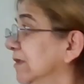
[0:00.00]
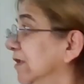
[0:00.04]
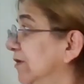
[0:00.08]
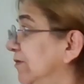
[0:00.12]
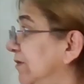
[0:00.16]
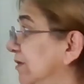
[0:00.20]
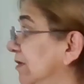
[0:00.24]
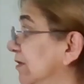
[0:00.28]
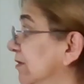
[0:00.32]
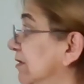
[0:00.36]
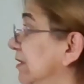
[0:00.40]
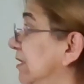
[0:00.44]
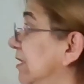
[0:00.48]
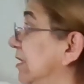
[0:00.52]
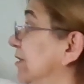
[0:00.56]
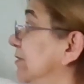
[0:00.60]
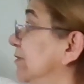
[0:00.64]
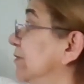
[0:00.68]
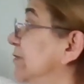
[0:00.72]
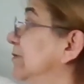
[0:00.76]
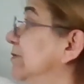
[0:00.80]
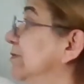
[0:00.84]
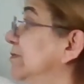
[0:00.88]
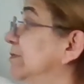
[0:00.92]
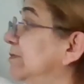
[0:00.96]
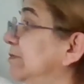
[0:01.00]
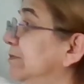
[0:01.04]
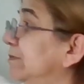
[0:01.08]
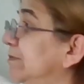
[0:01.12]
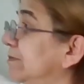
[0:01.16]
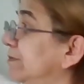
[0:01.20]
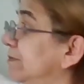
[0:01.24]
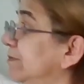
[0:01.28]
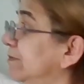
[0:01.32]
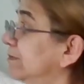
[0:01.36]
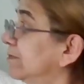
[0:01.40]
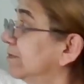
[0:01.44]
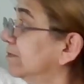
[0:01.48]
Real cute. I
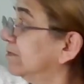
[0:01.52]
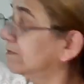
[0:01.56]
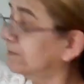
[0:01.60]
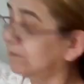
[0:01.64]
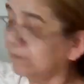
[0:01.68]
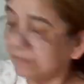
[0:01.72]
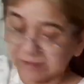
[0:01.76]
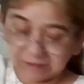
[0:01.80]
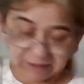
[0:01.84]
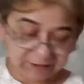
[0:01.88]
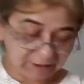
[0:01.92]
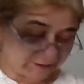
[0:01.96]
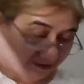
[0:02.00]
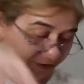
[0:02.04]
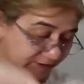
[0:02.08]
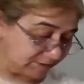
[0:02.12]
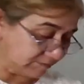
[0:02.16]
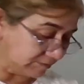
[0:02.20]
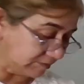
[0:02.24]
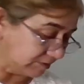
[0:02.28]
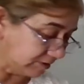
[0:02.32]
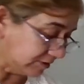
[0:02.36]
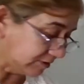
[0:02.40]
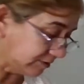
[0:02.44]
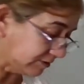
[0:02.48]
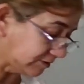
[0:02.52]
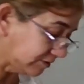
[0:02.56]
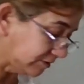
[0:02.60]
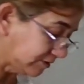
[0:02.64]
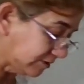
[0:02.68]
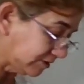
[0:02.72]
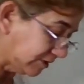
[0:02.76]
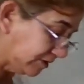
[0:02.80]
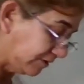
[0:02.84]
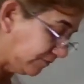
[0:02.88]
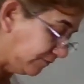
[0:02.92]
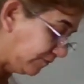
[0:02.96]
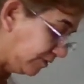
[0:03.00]
got some good
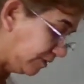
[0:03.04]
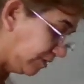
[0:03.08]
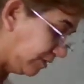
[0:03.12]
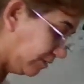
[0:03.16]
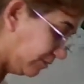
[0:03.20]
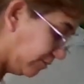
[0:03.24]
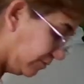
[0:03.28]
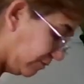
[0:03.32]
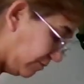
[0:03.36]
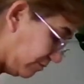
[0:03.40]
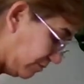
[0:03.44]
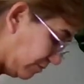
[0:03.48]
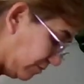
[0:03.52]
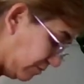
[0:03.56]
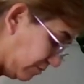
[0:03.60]
stuff in here.